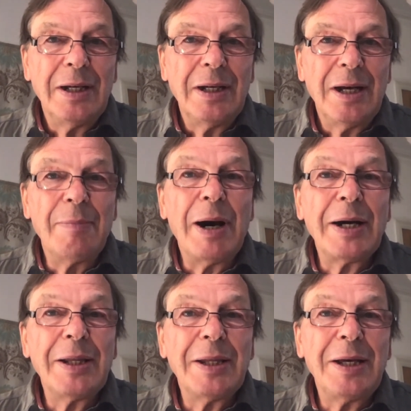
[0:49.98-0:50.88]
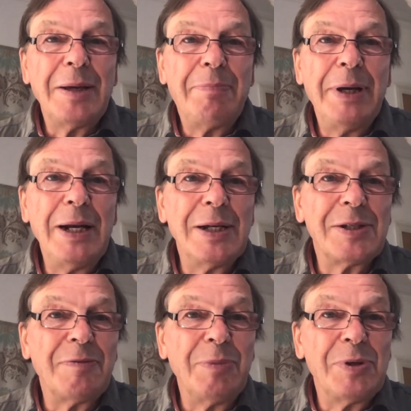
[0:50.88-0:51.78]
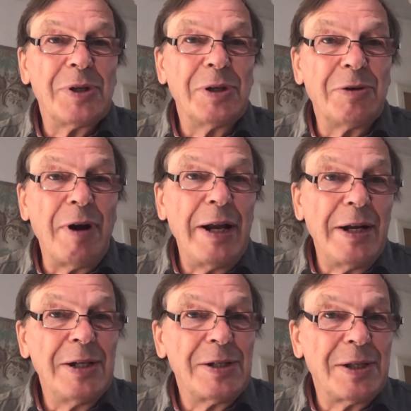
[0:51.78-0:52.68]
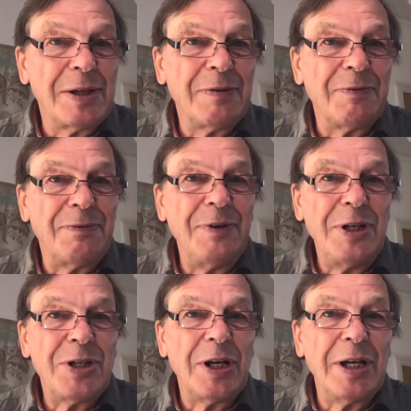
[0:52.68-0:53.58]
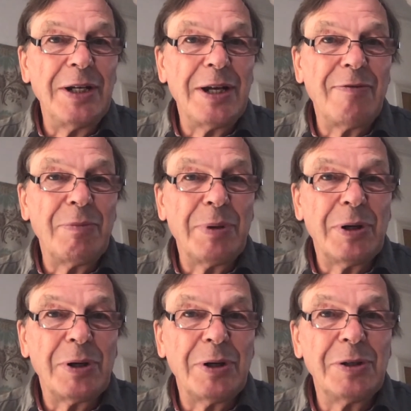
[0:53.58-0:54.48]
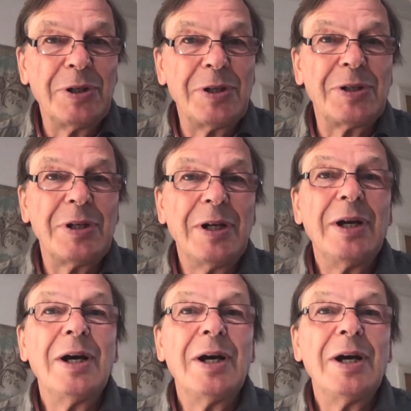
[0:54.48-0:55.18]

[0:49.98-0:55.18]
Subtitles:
Among the pillars of musical greatness that feature in Devon Baroque concerts